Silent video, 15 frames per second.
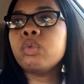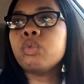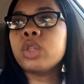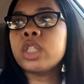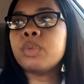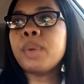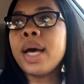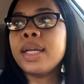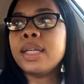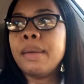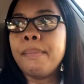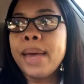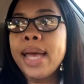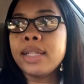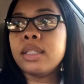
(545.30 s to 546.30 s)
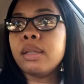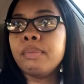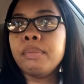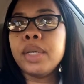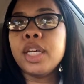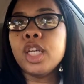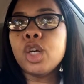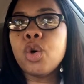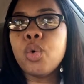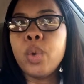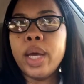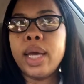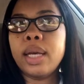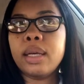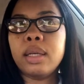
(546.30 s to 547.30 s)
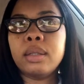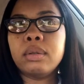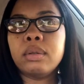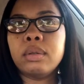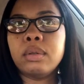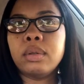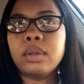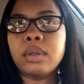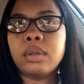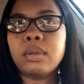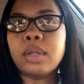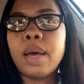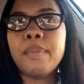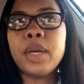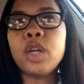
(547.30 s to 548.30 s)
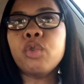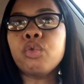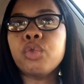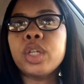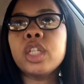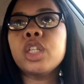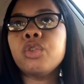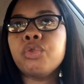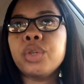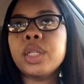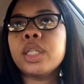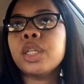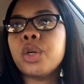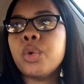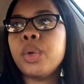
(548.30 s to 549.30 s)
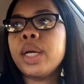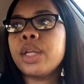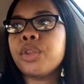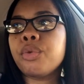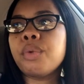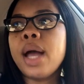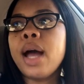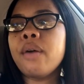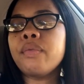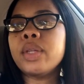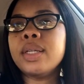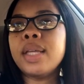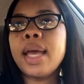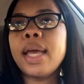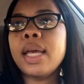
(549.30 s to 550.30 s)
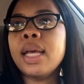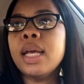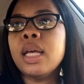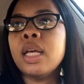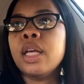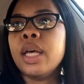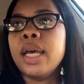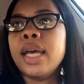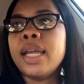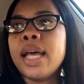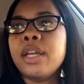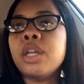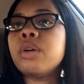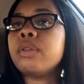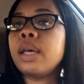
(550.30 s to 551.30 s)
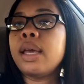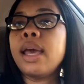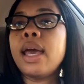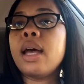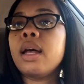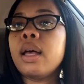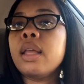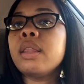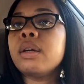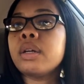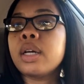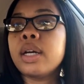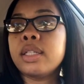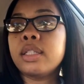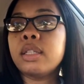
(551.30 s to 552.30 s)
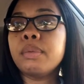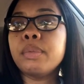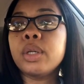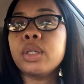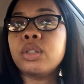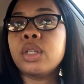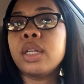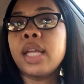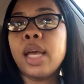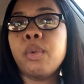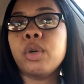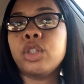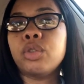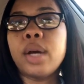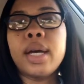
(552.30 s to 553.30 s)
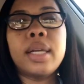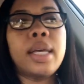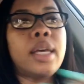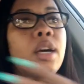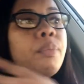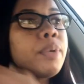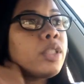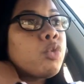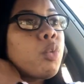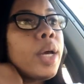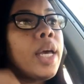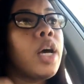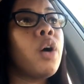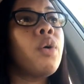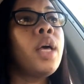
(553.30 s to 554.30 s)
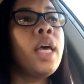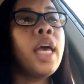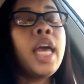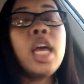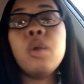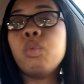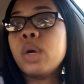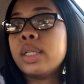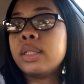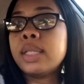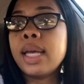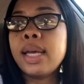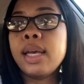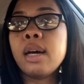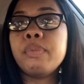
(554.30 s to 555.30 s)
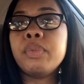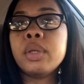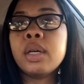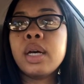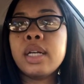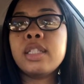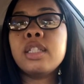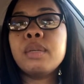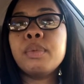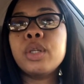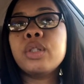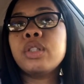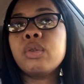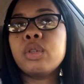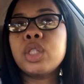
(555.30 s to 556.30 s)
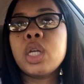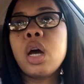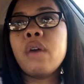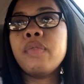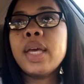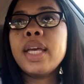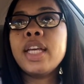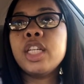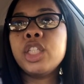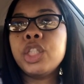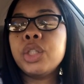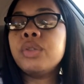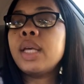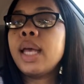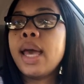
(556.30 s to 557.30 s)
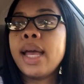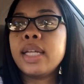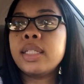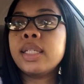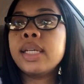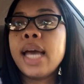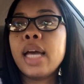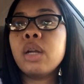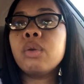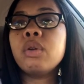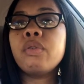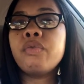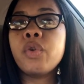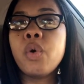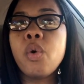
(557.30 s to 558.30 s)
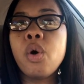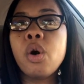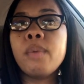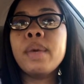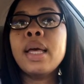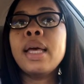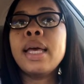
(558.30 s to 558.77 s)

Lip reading: responding back to me quick. I mean, really, really quick throughout the day. And I know they had other customers that they were trying to help as well. And once they helped the customers and resolved the issue, they actually got on the forum